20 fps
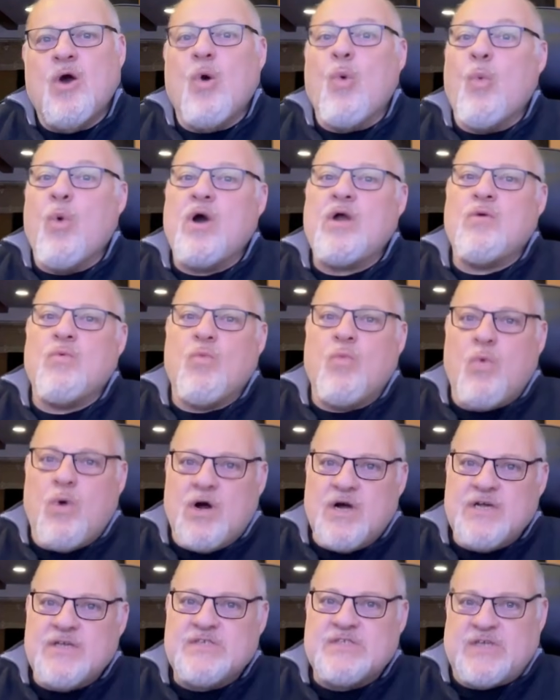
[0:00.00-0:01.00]
What
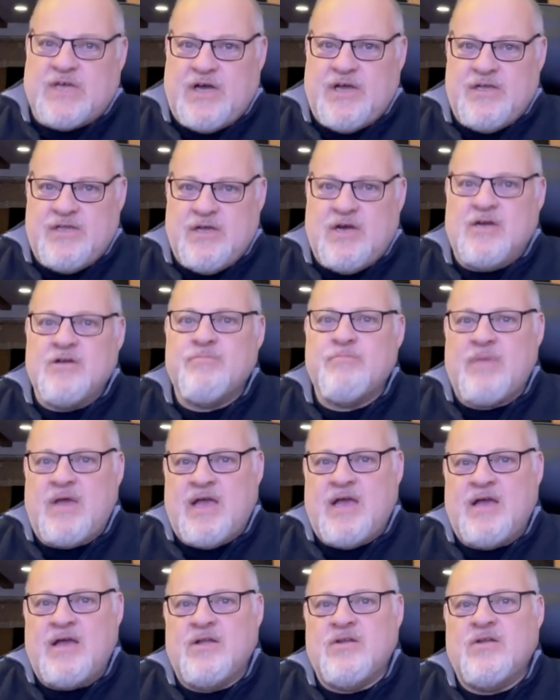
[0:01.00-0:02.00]
was a young
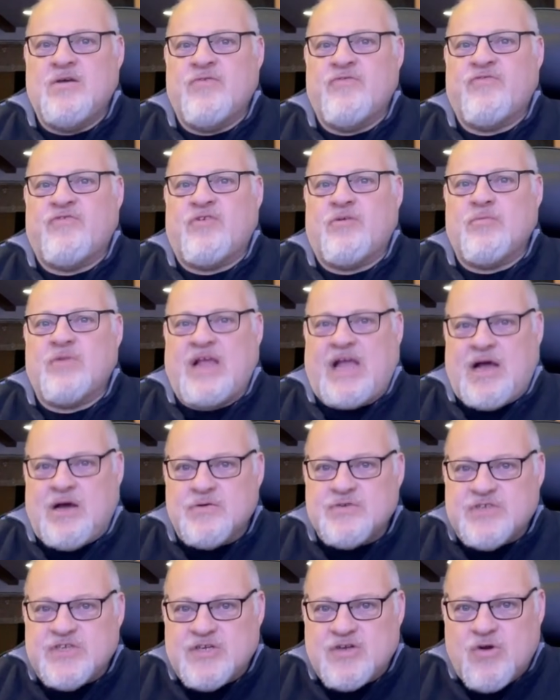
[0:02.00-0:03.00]
man from
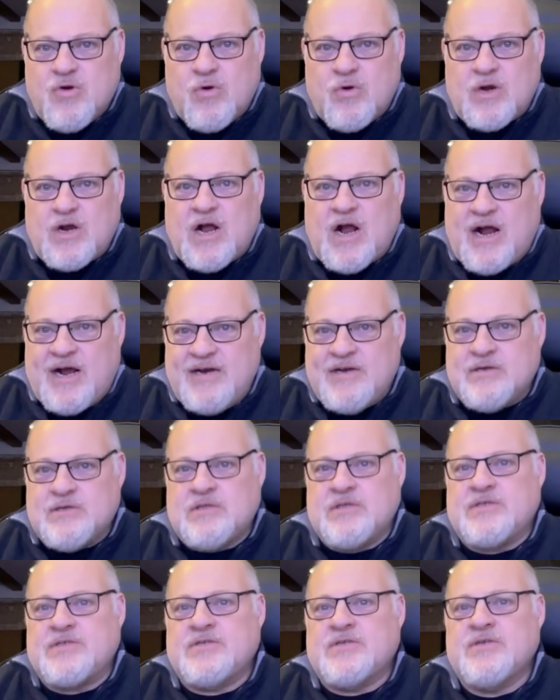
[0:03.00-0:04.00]
County Cork,
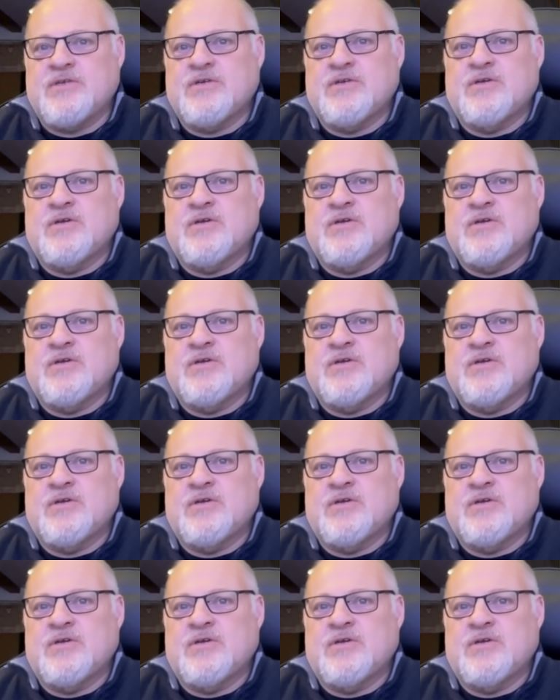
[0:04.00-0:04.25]
Ireland?